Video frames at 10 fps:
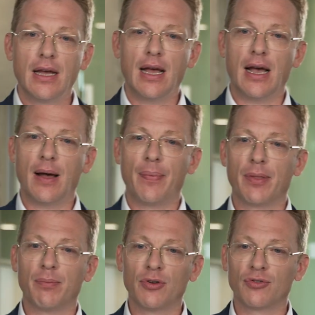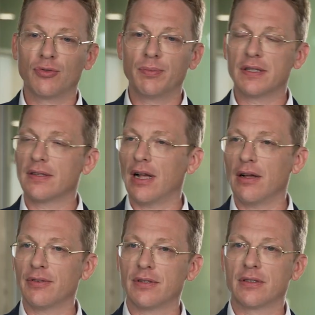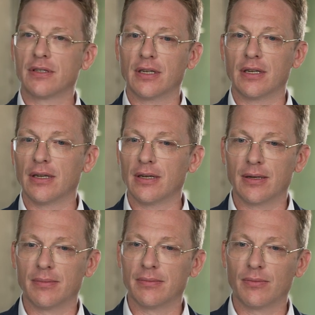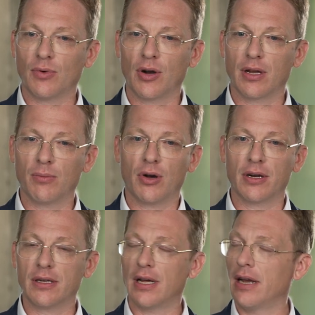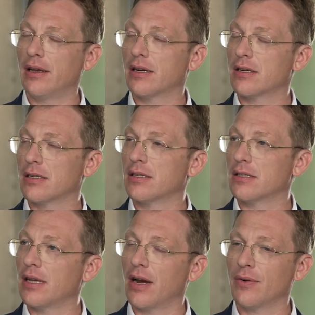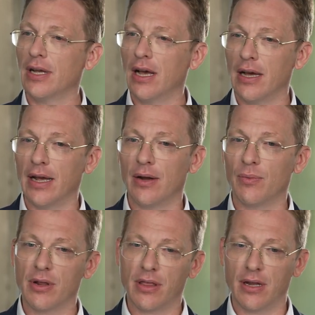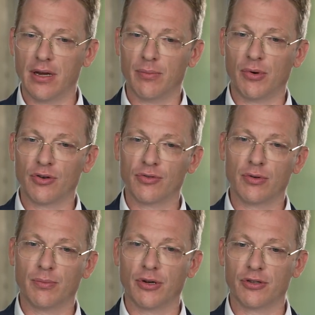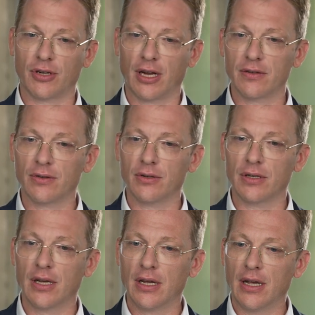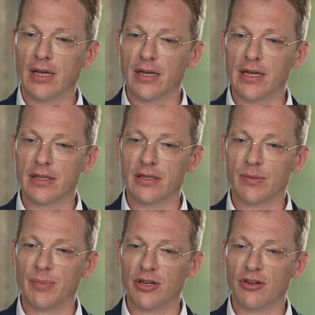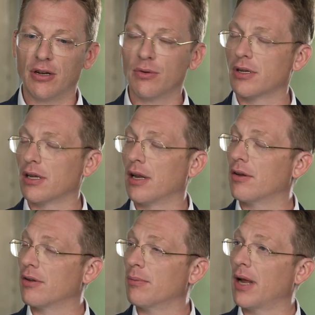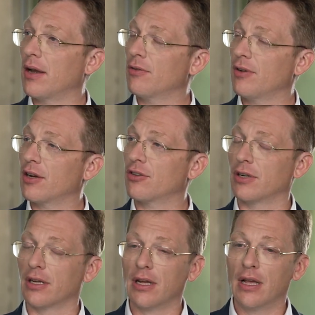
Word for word: Um, the Bosch Group itself is uh, working more than 10 years in this area, and within the Bosch Group, Bosch Rexroth is especially looking into the manufacturing.